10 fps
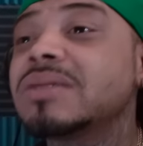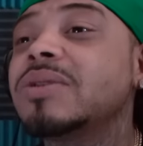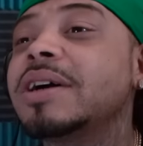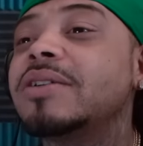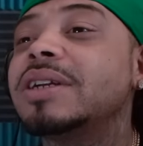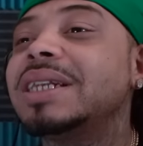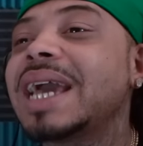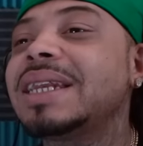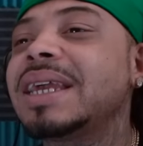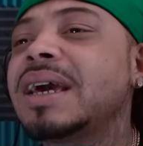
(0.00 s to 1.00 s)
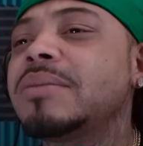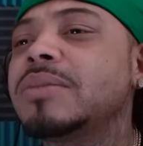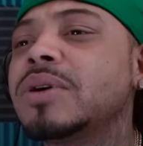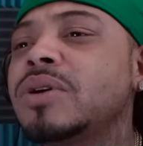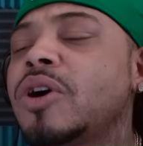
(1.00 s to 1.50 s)
to what on a date app?
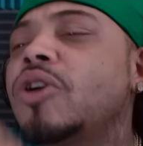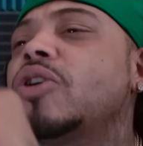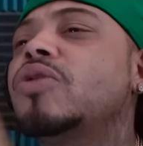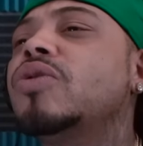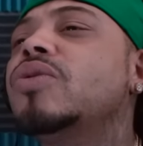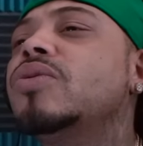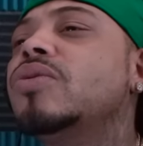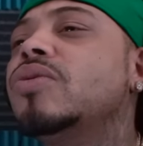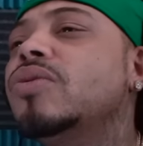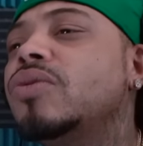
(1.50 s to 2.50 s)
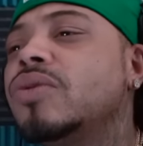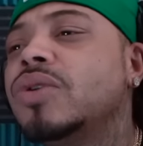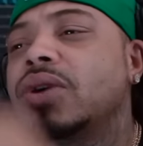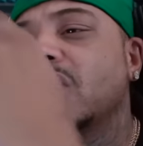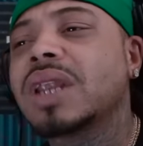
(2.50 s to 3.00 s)
Hold on.
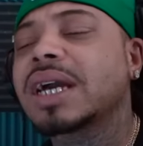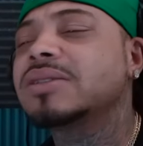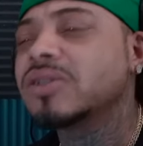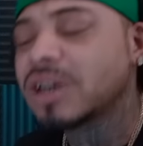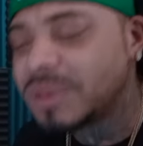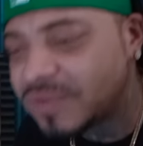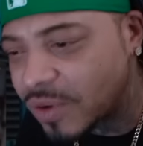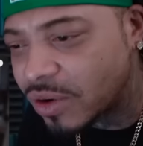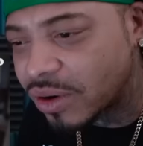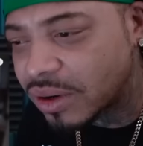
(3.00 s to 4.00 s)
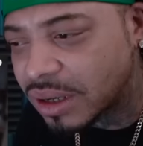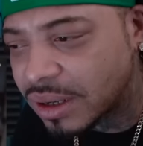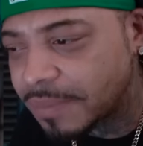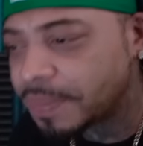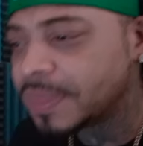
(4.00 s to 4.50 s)
Like I told y'all before,
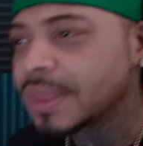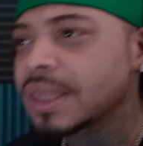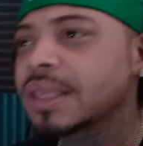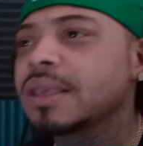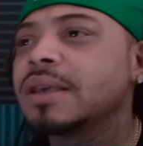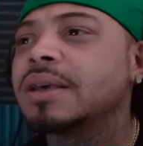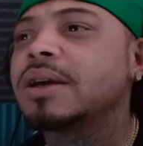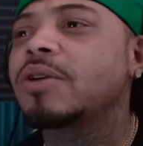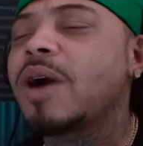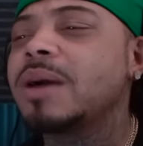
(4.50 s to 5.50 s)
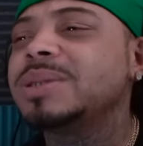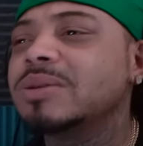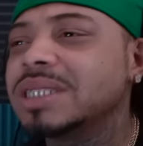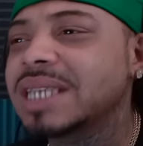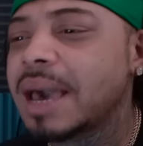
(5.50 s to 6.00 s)
Crimes
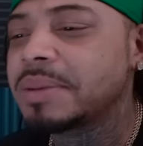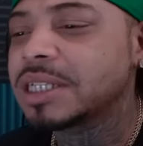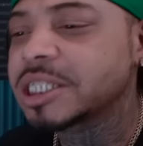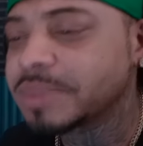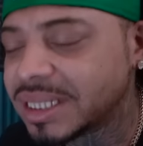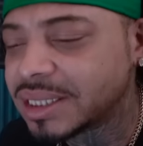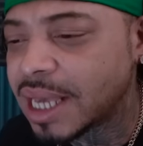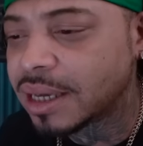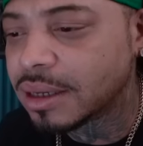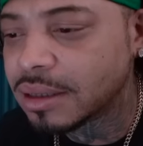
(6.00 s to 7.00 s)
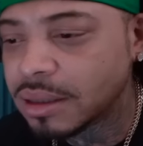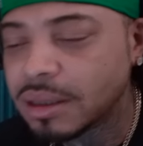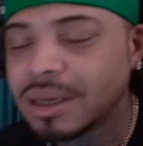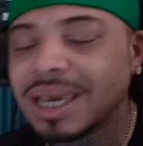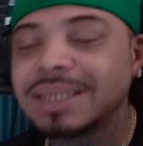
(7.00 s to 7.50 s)
don't just happen in a split second.
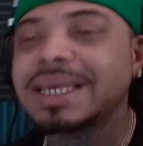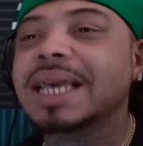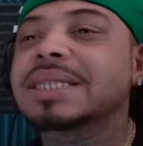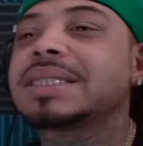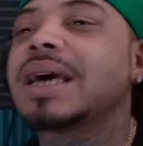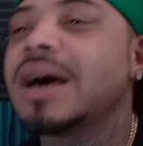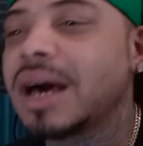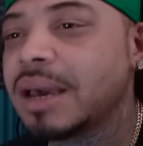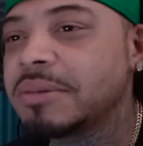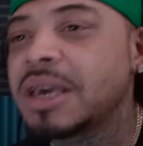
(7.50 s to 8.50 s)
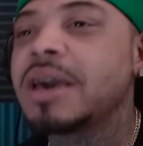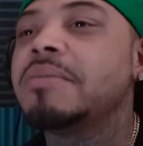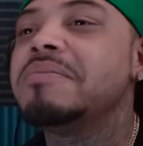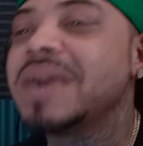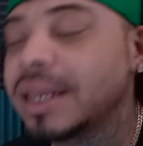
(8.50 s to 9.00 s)
It takes time,
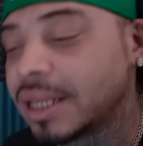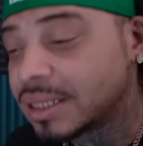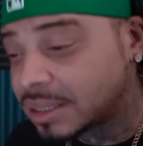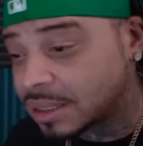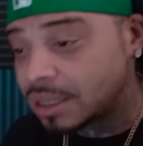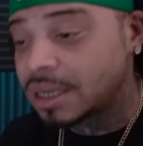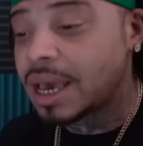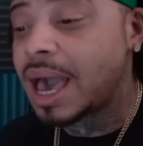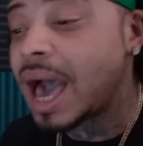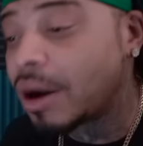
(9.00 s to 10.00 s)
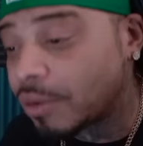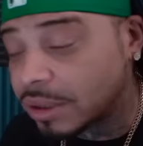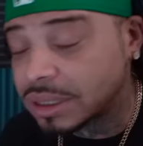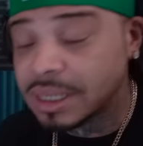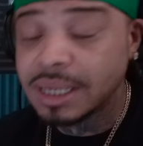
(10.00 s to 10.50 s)
minutes,
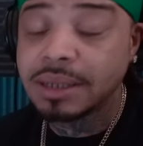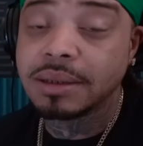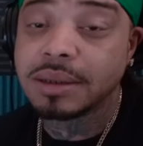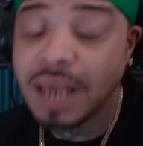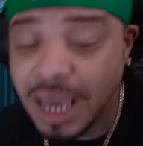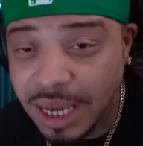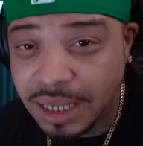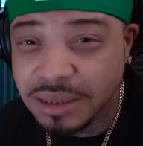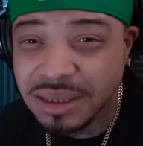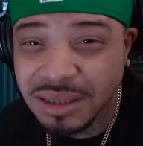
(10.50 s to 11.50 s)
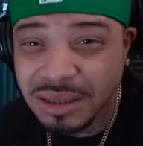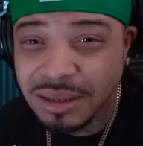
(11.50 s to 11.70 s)
hours, days.